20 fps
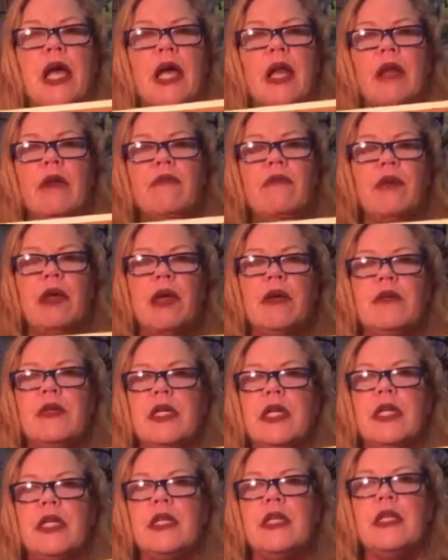And I found
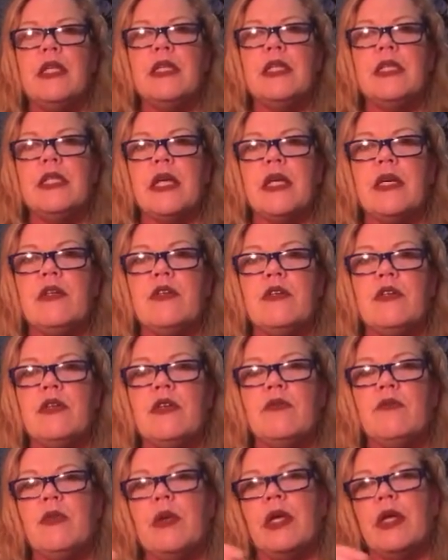it in the
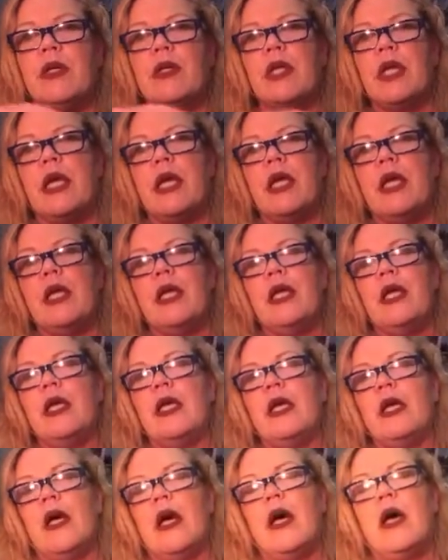section where they
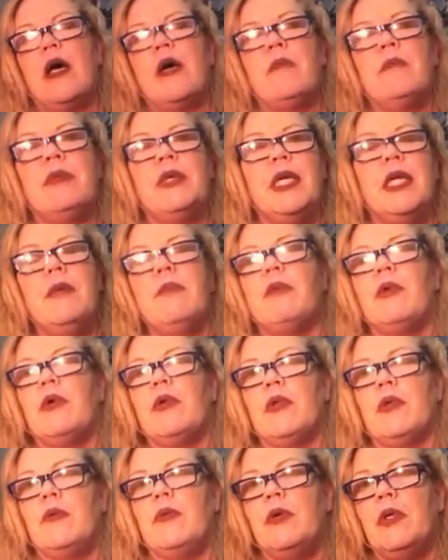keep
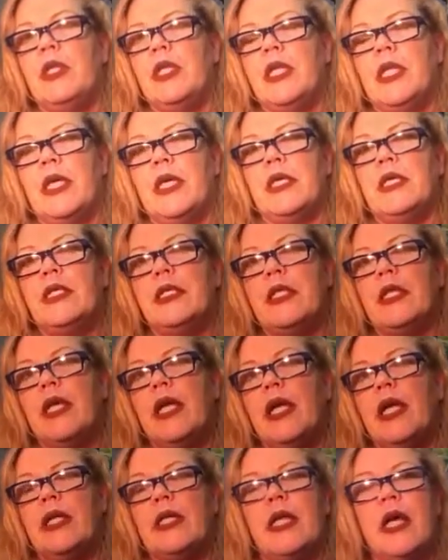all the wood things. And
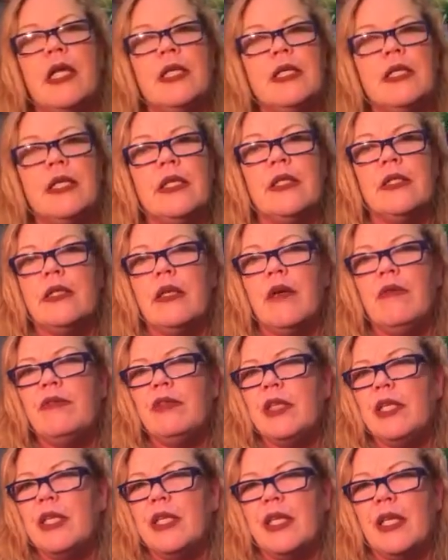they had lots of
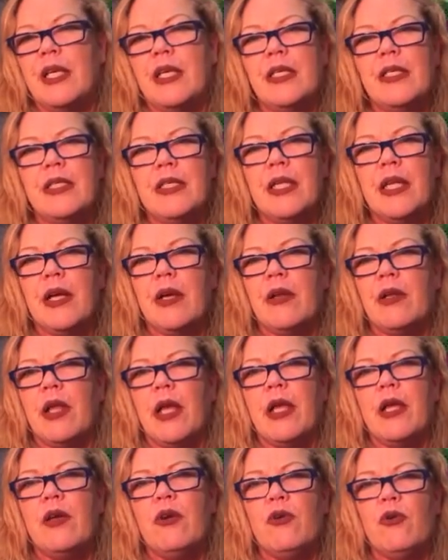lovely things there,
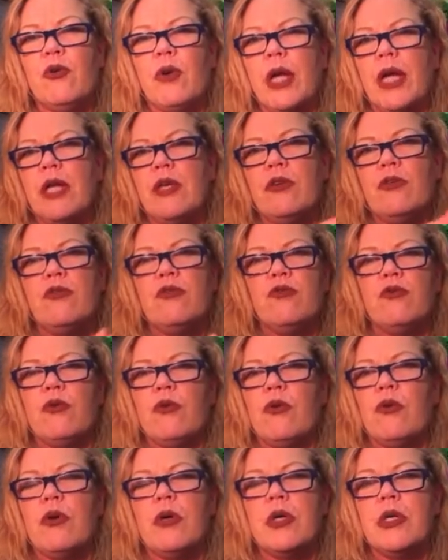like crate
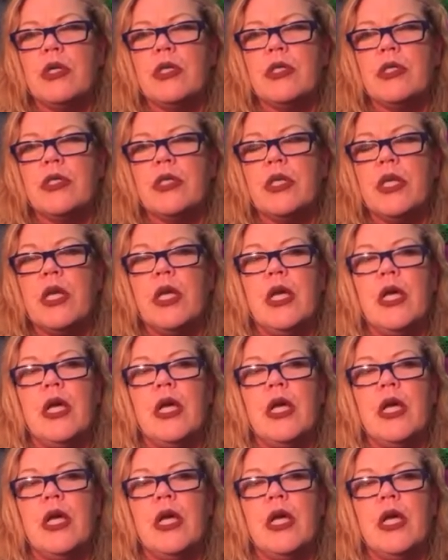drawers.